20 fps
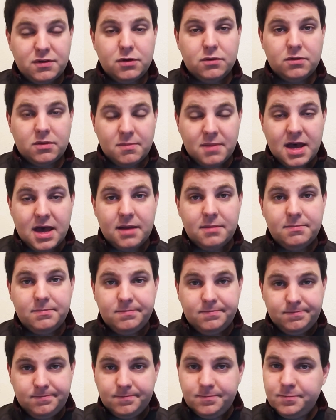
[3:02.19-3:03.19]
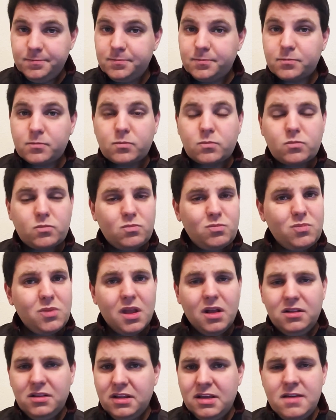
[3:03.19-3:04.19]
of the men,
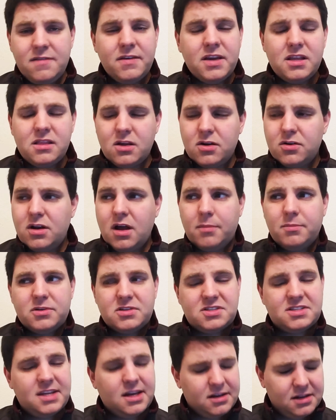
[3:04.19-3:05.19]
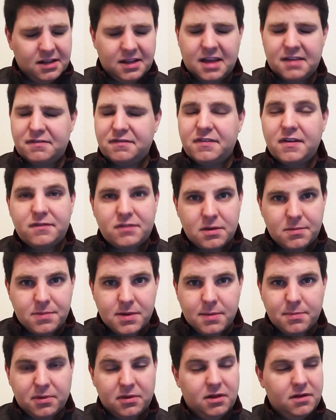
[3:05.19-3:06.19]
leaving their numbers down to like 50
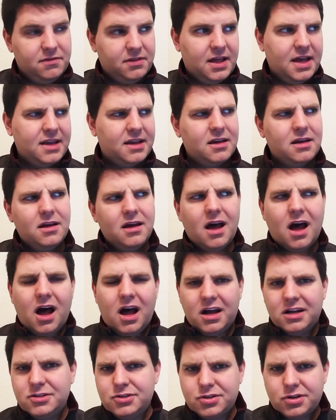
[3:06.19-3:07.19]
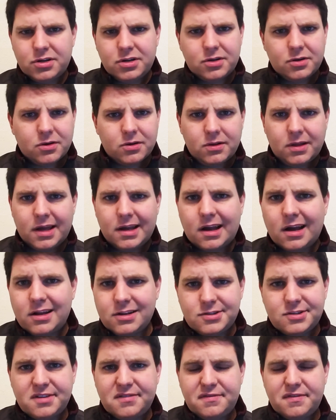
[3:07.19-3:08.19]
people of like 100 or like
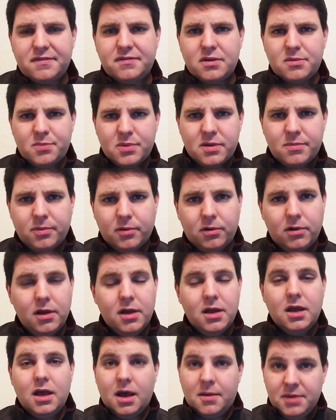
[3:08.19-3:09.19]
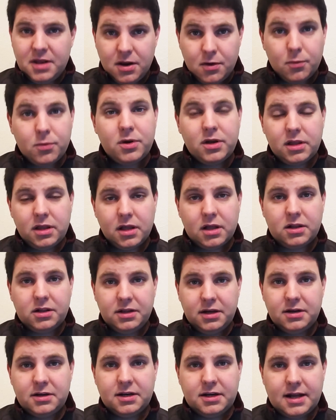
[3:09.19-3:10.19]
150 people. I mean, it really
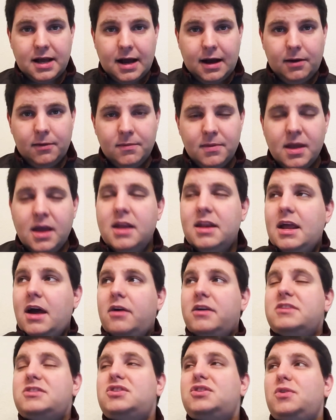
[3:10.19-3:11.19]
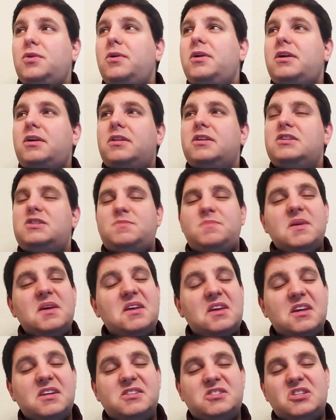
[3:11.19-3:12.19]
cleared it out. Now, historically
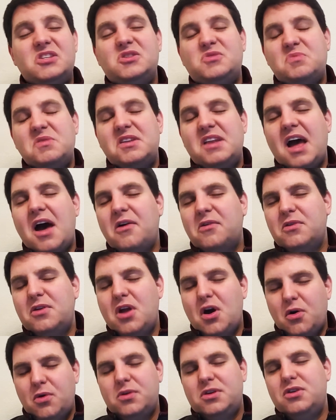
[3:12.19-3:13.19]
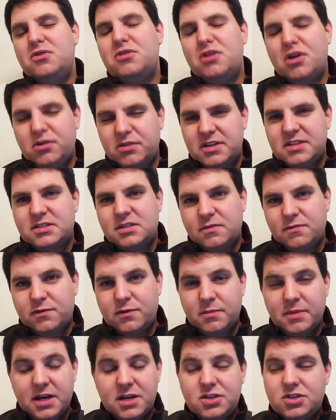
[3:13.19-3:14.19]
speaking, since we now know this
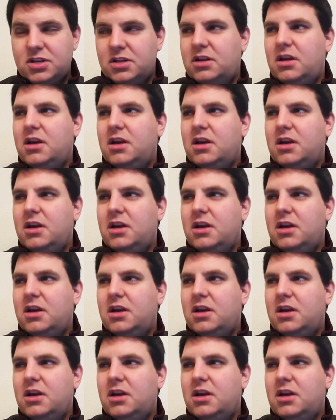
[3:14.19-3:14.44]
information,